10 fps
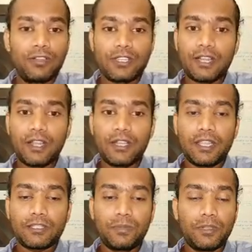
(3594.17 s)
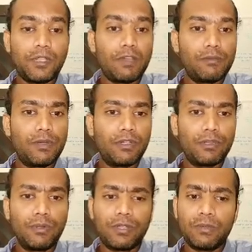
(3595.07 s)
They're starting next month on November
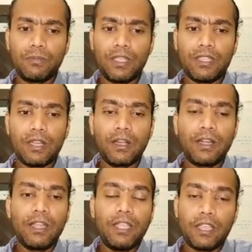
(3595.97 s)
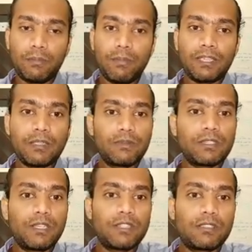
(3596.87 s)
2. You could be there. You could pick some
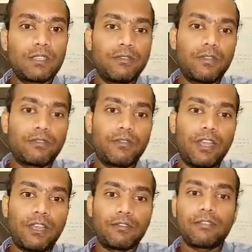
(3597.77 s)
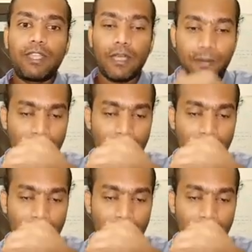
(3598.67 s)
skills if you're free enough. Yeah.